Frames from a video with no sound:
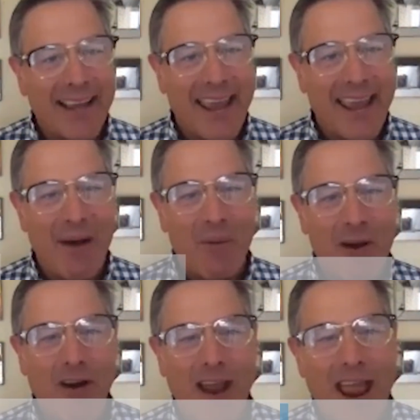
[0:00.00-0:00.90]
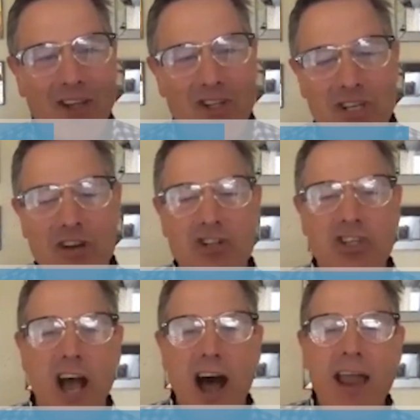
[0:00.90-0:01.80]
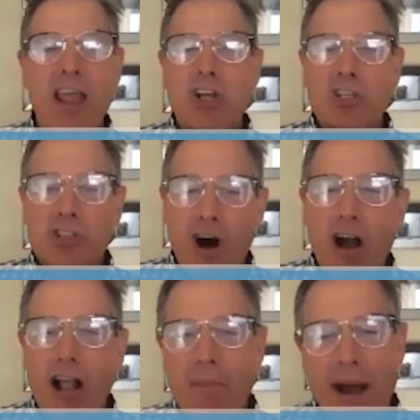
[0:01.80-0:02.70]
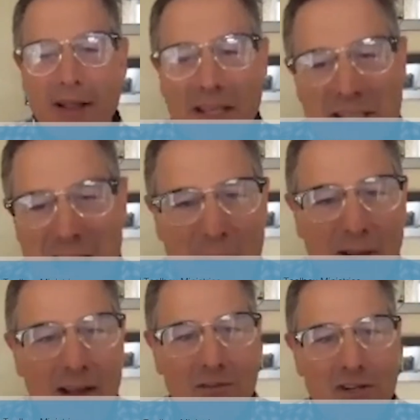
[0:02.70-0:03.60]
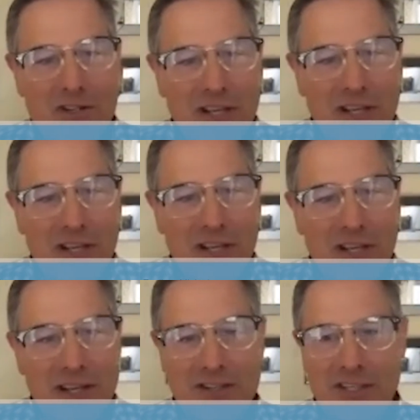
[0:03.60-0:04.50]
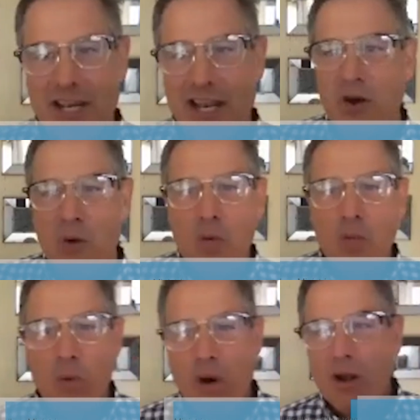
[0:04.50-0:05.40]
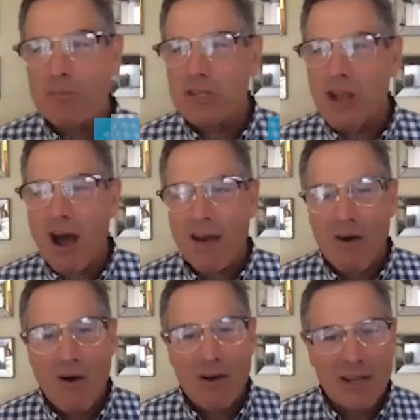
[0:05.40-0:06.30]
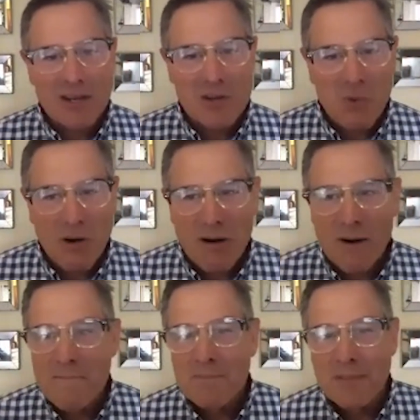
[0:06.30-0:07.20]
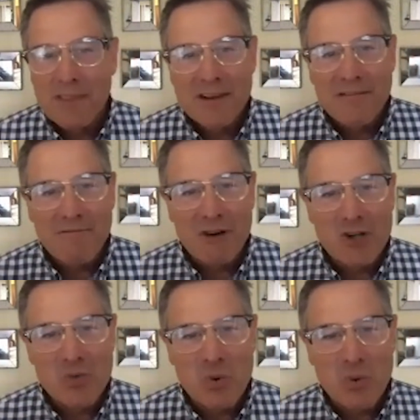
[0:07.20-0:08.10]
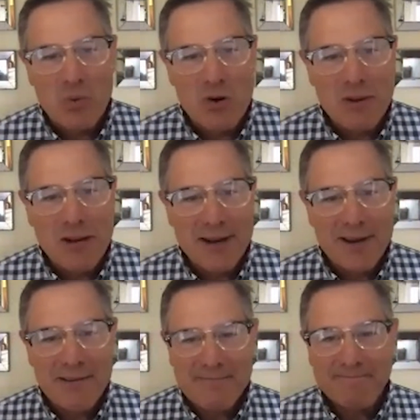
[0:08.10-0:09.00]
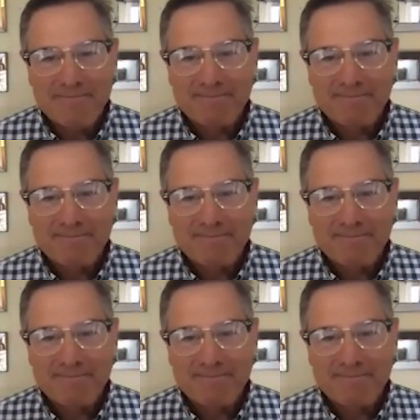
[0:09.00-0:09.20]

And we are anxious to hear Scott talk about the topic of resilience today. So we'll welcome Scott on into our virtual room here.